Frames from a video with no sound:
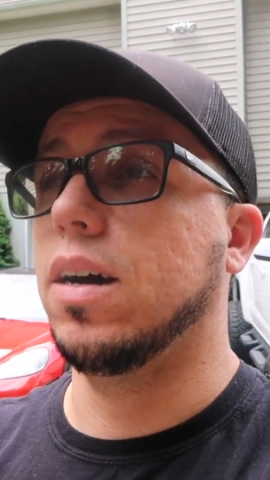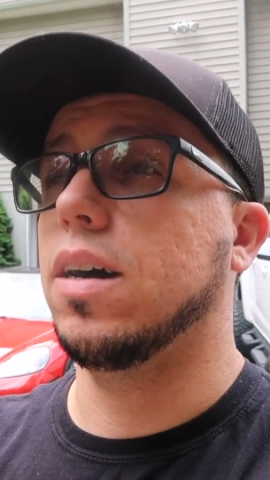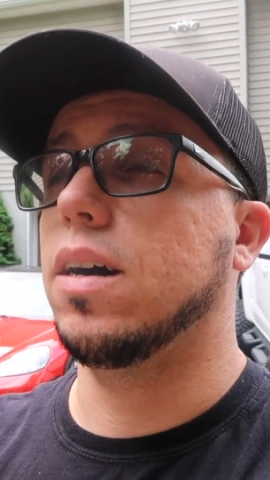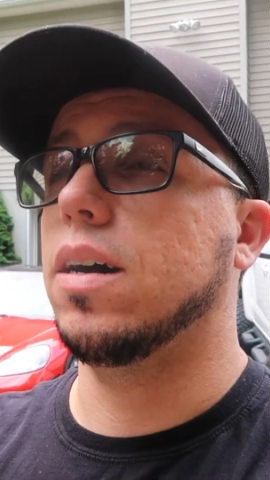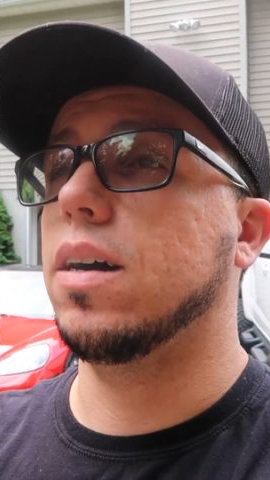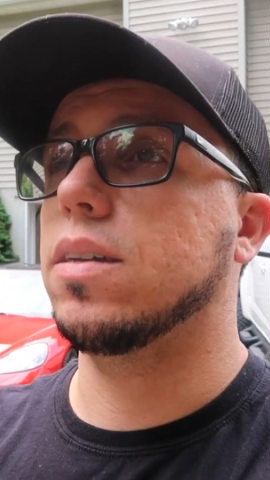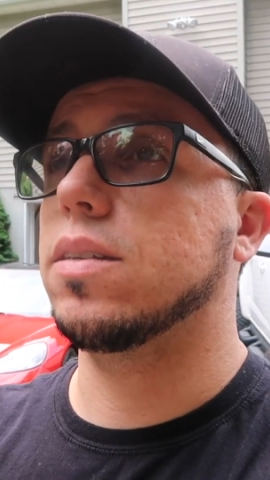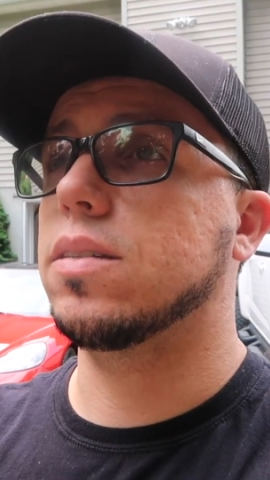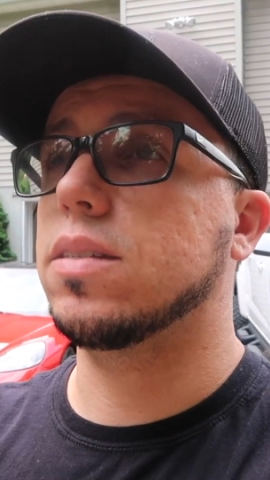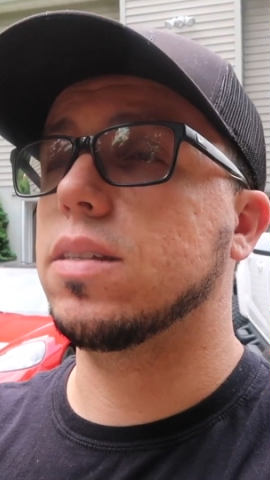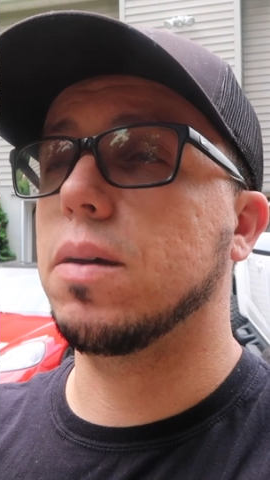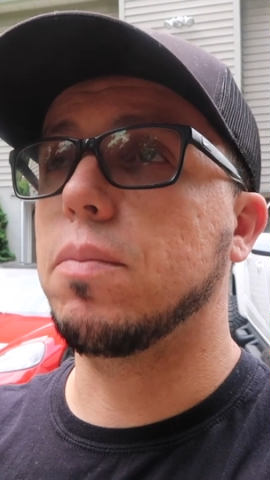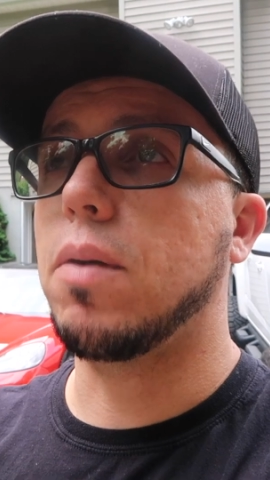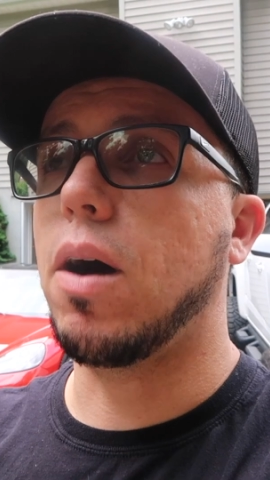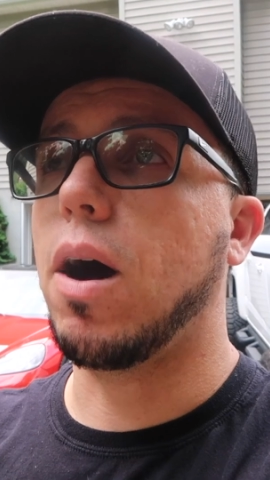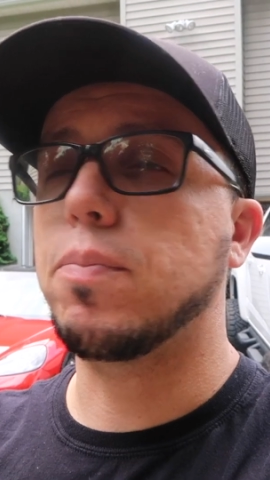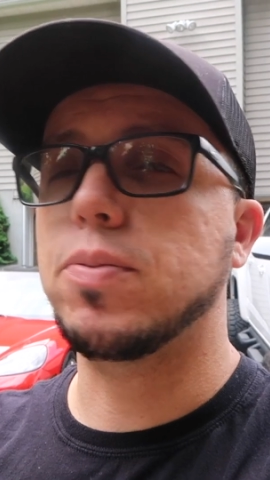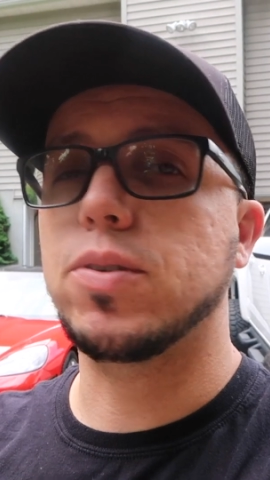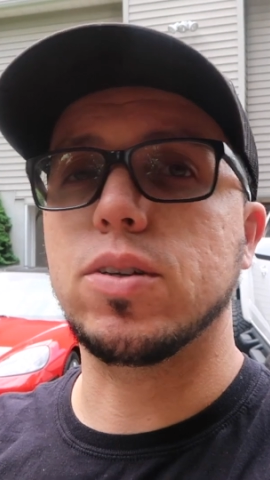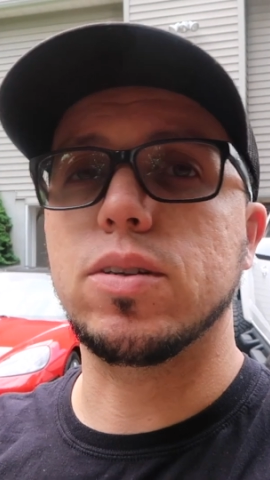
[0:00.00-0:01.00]
Uh, some
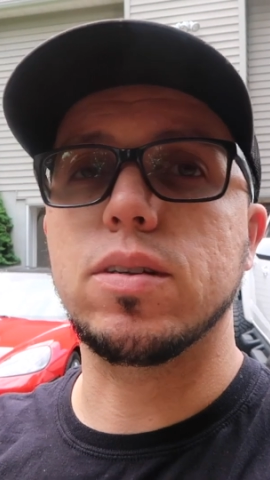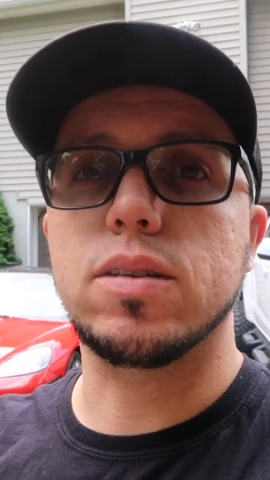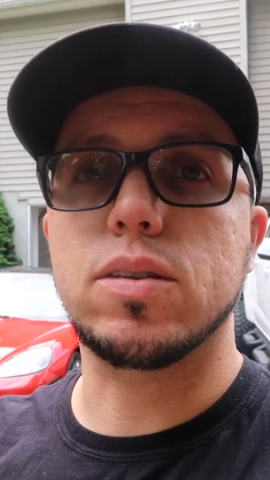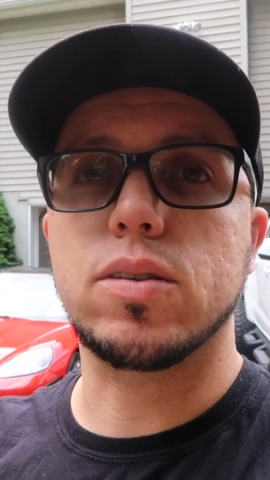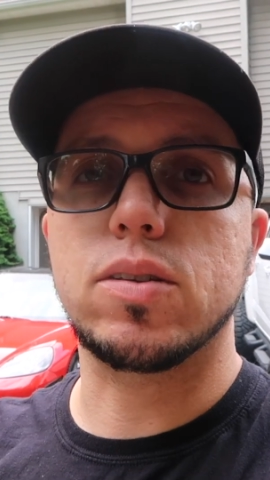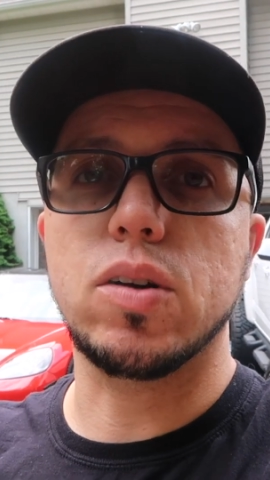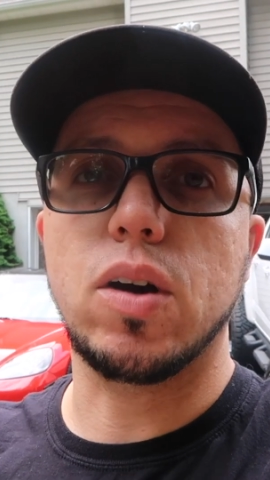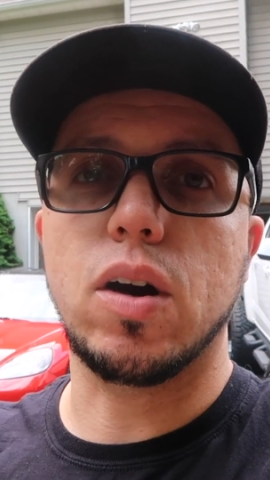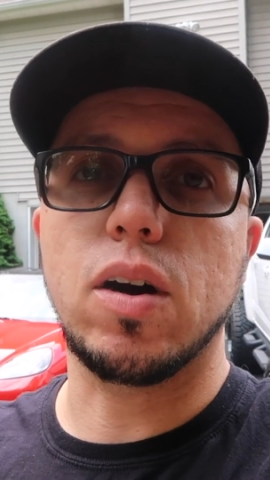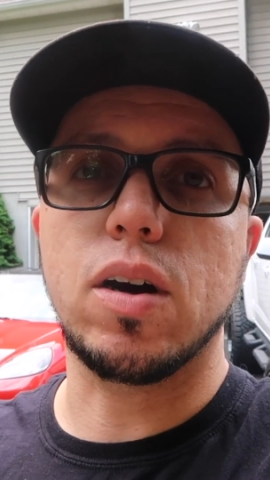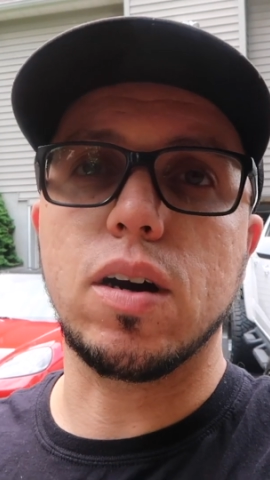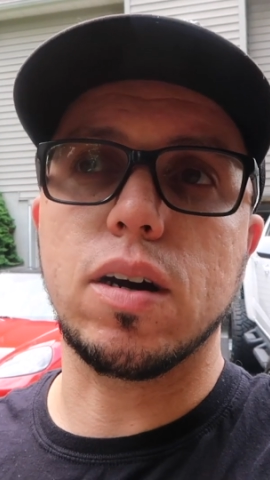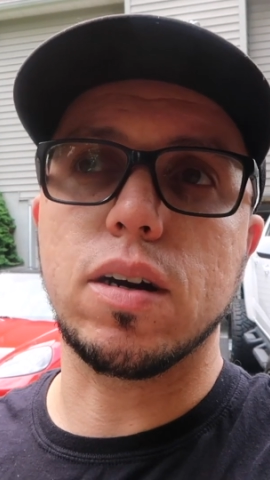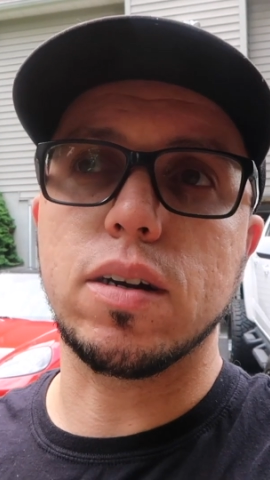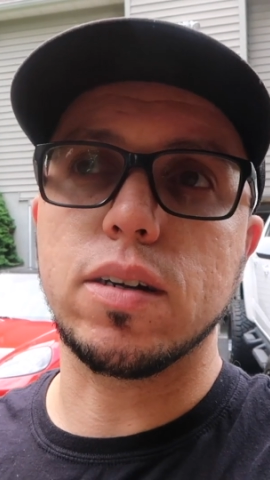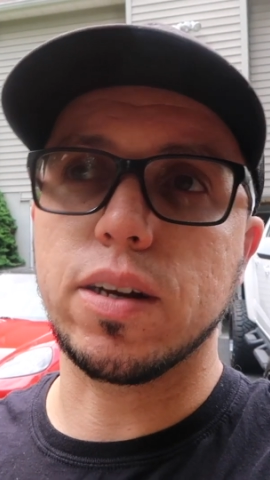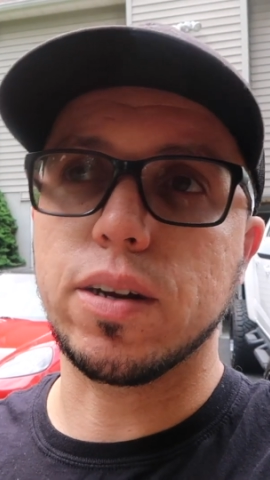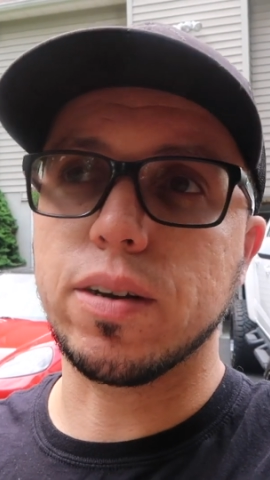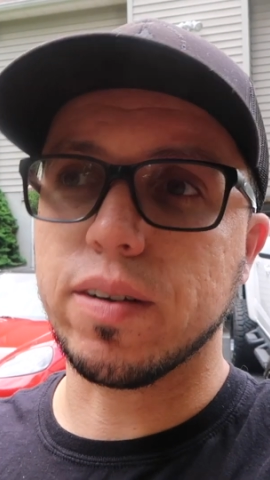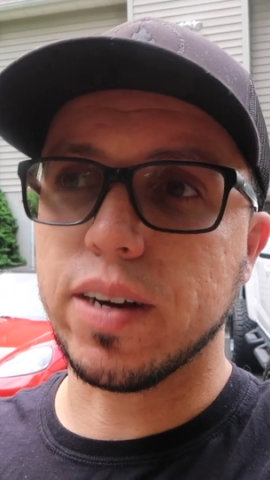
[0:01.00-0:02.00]
options
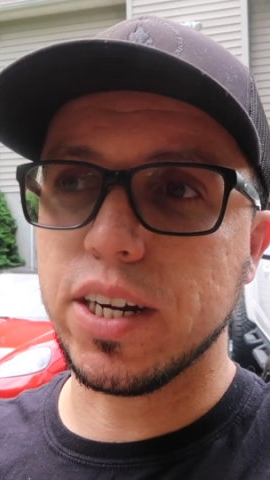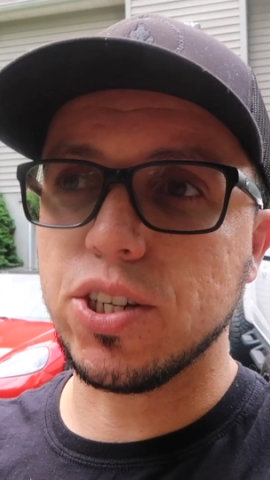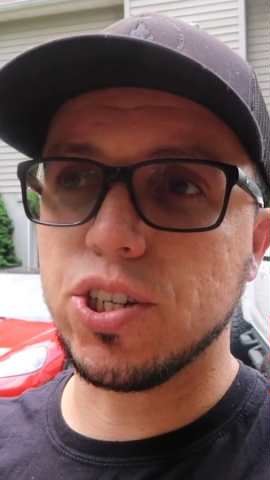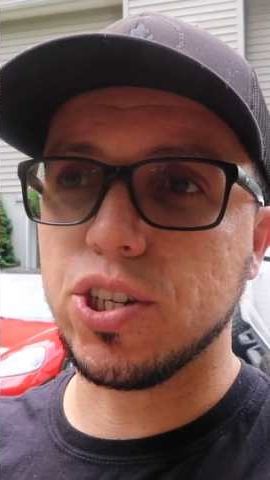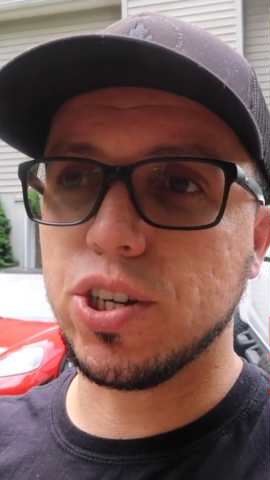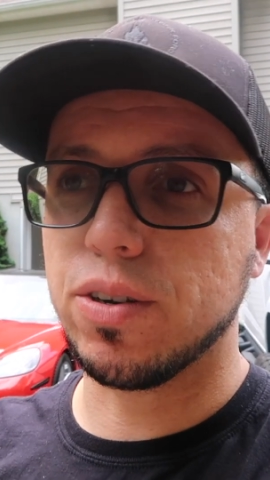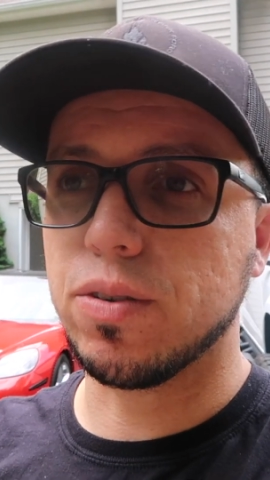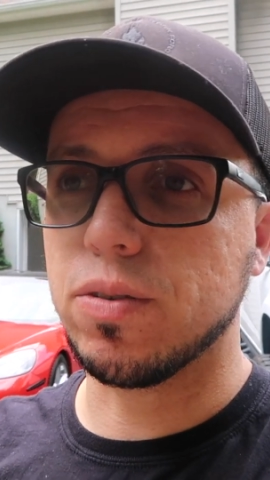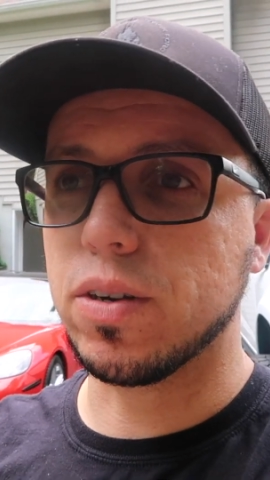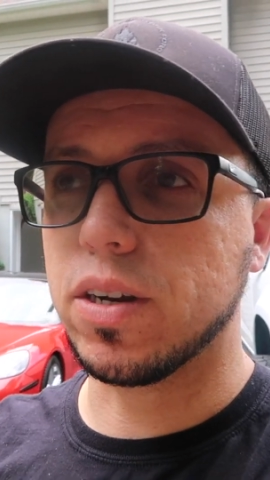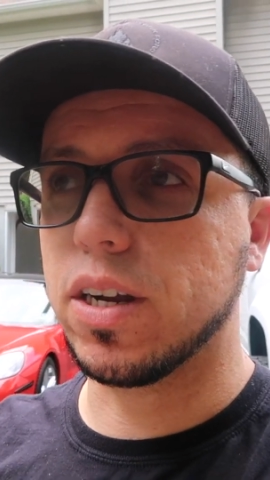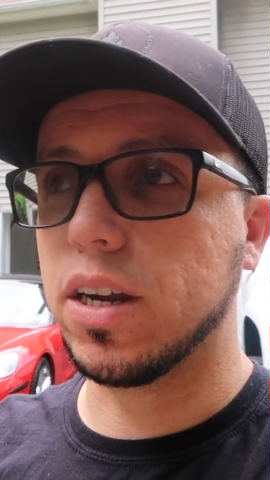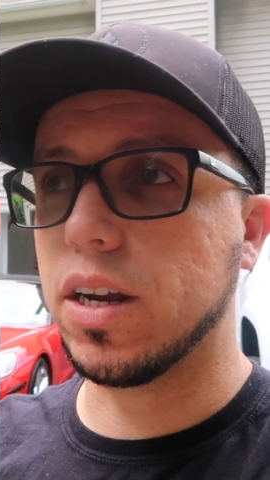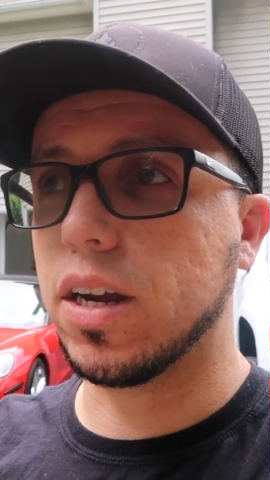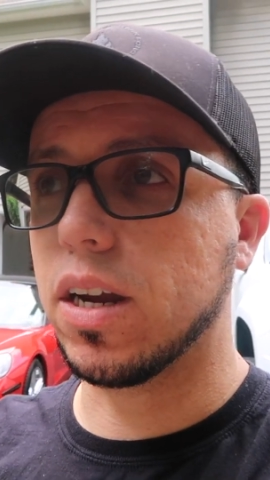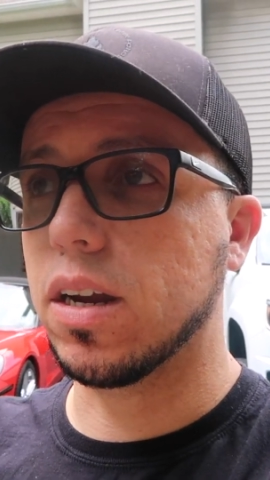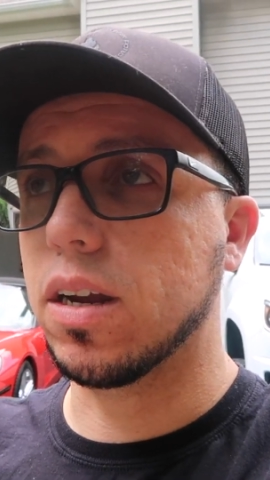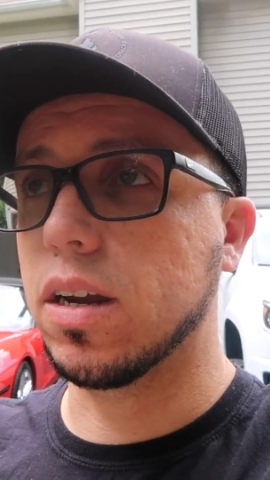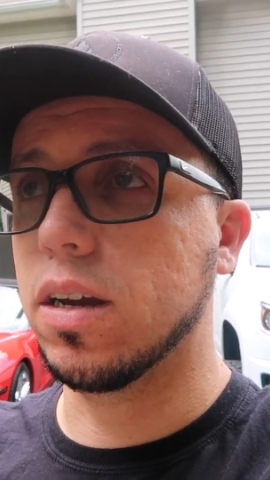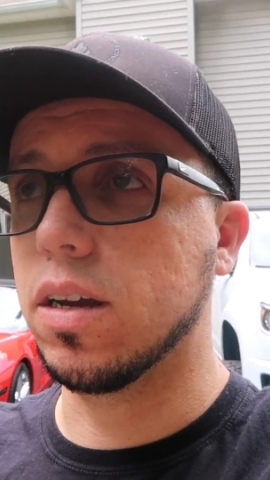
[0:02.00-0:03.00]
are the Grand Cherokee,